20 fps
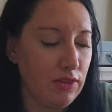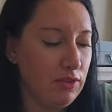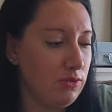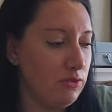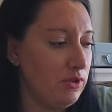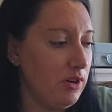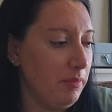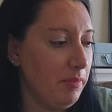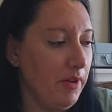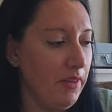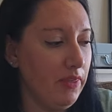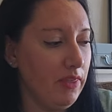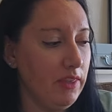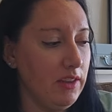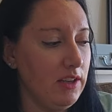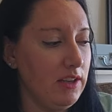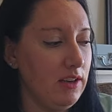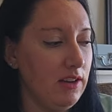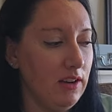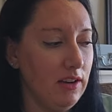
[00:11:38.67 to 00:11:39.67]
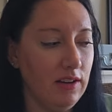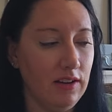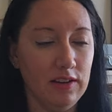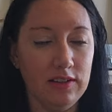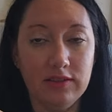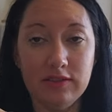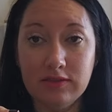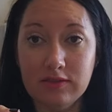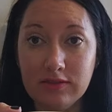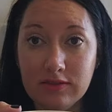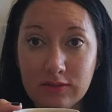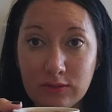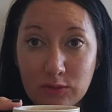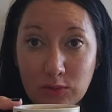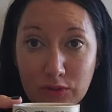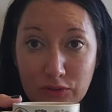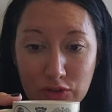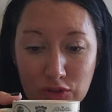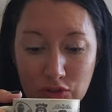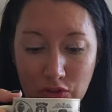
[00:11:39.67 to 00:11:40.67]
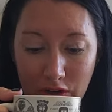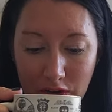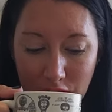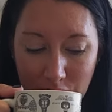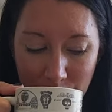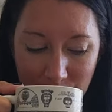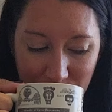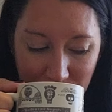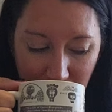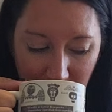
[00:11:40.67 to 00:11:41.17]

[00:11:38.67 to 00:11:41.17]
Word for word: threw it up on the uh, refrigerator.